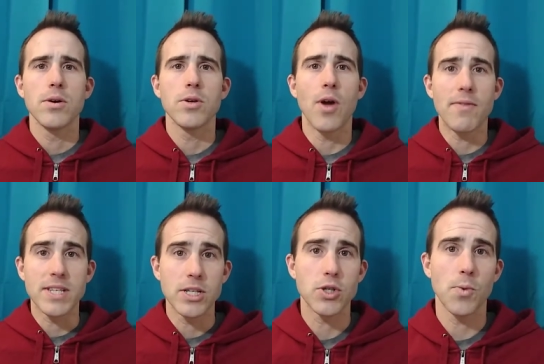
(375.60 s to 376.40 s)
you have the
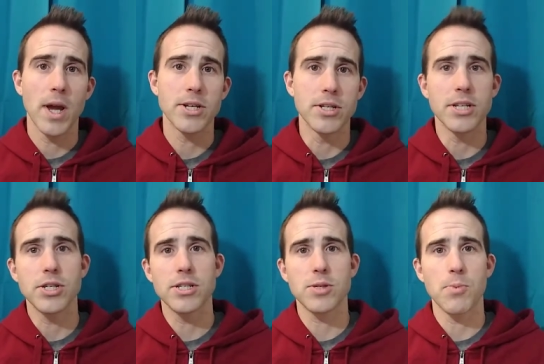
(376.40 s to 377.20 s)
situation that
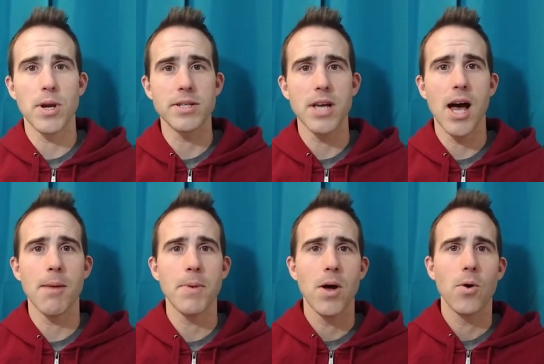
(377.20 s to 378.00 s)
Jesus brings
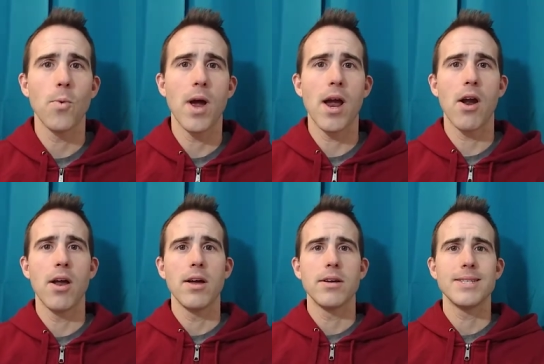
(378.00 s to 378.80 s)
up where
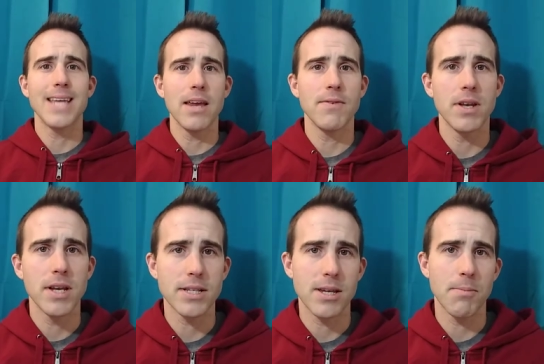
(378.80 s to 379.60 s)
David and
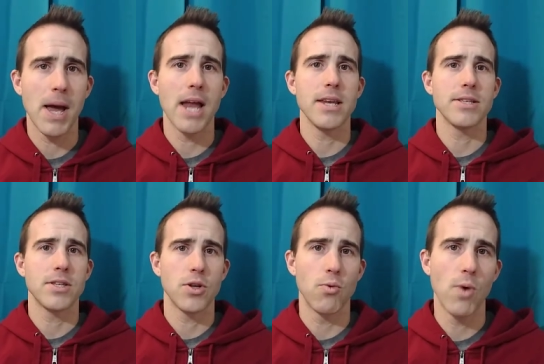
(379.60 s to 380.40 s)
his companions,
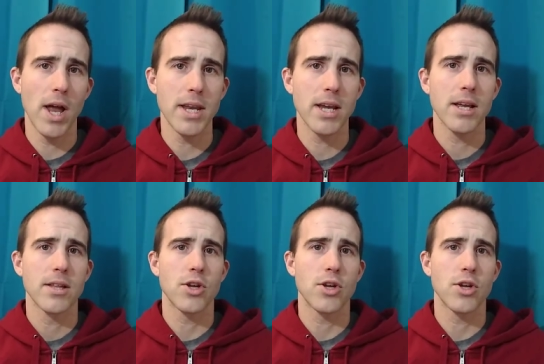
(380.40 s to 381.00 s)
they're running,